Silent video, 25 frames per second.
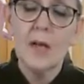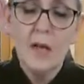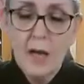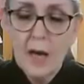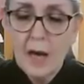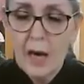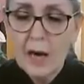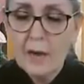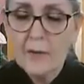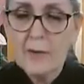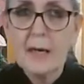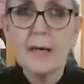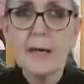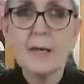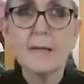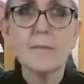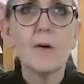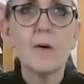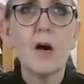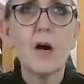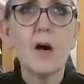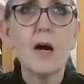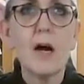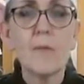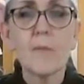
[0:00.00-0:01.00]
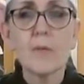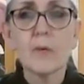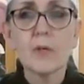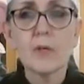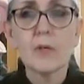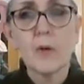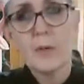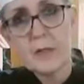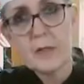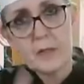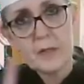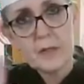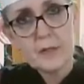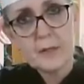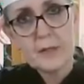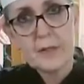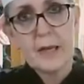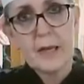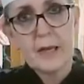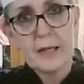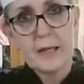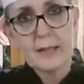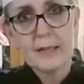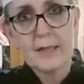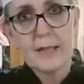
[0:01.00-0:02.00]
Okay. All right. We're going into the
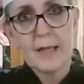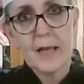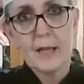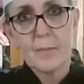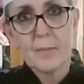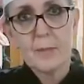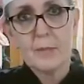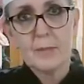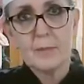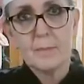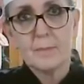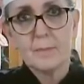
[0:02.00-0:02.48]
next segment.